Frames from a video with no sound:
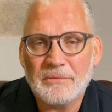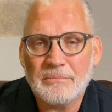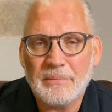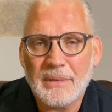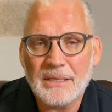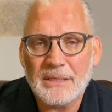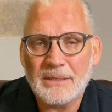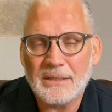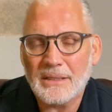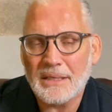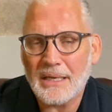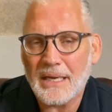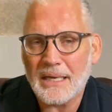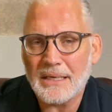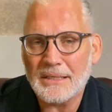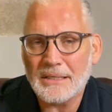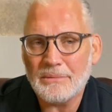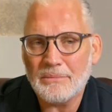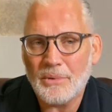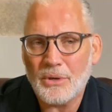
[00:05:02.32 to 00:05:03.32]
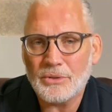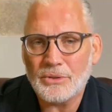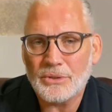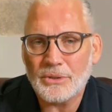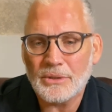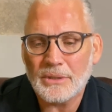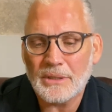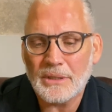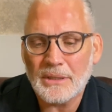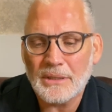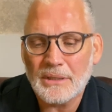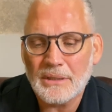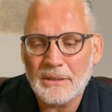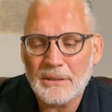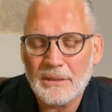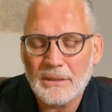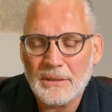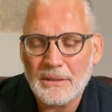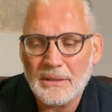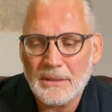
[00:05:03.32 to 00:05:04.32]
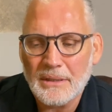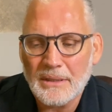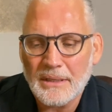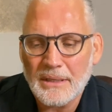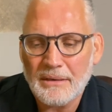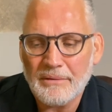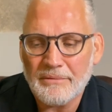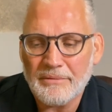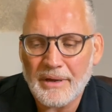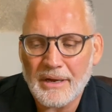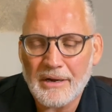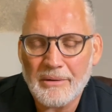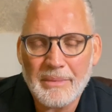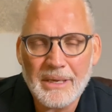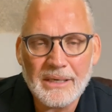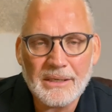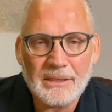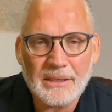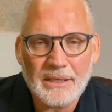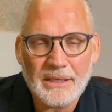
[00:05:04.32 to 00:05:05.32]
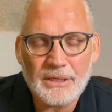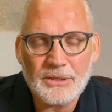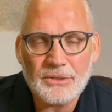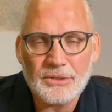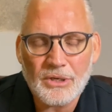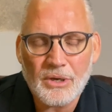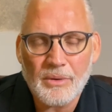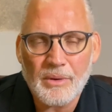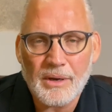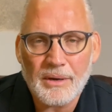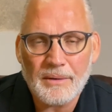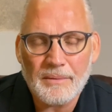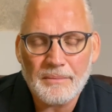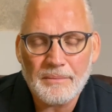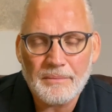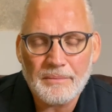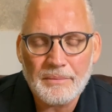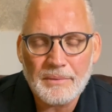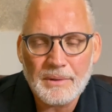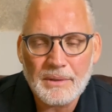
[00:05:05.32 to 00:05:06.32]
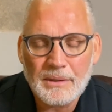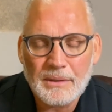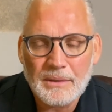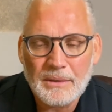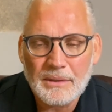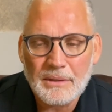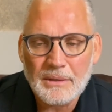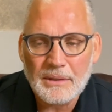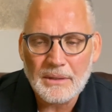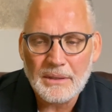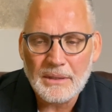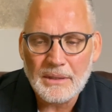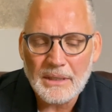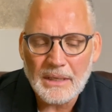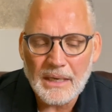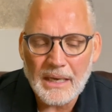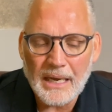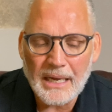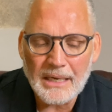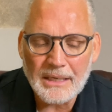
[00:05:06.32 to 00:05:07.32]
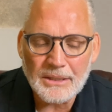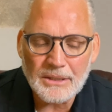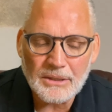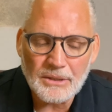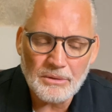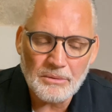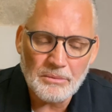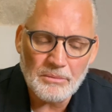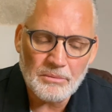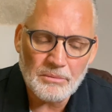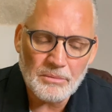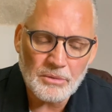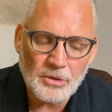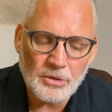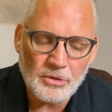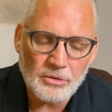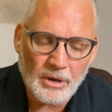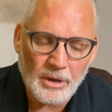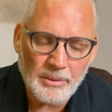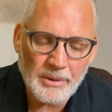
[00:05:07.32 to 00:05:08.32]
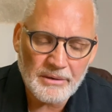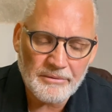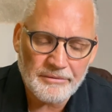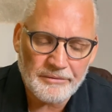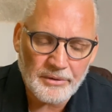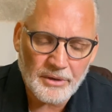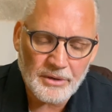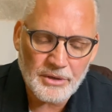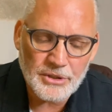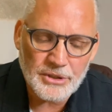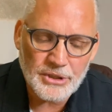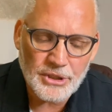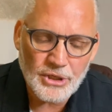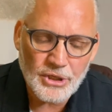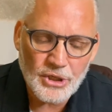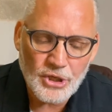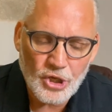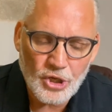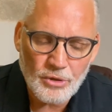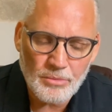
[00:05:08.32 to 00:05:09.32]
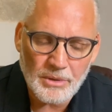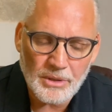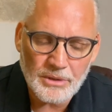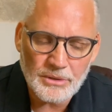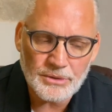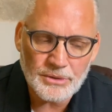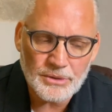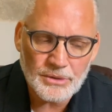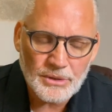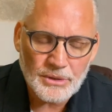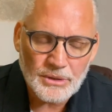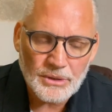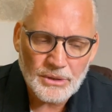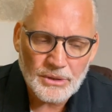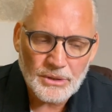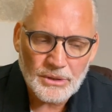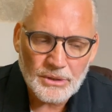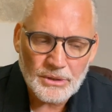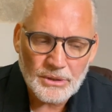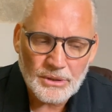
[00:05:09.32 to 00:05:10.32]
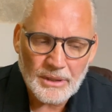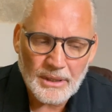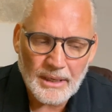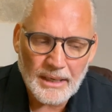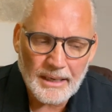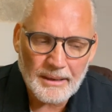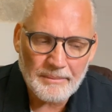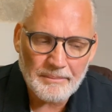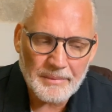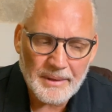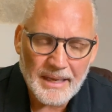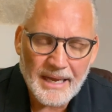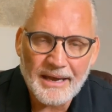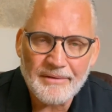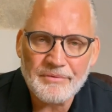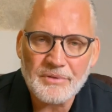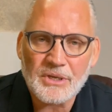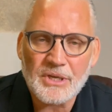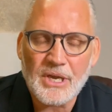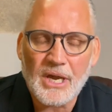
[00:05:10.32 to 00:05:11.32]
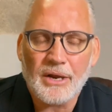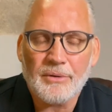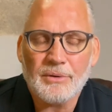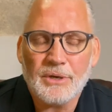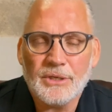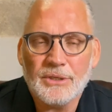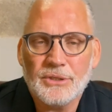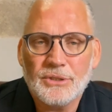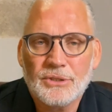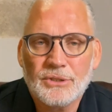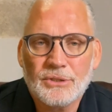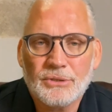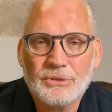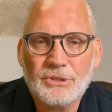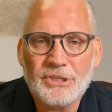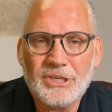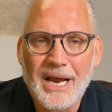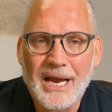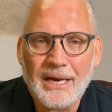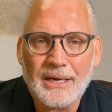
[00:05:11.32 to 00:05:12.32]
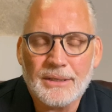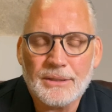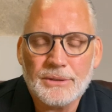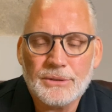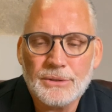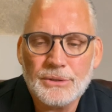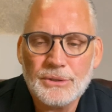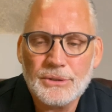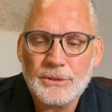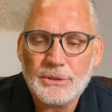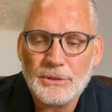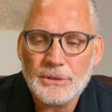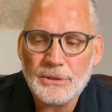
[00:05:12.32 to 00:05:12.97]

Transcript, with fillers: mentally and emotionally, environmentally, and so on. And growing, flourishing humans um, have the courage to challenge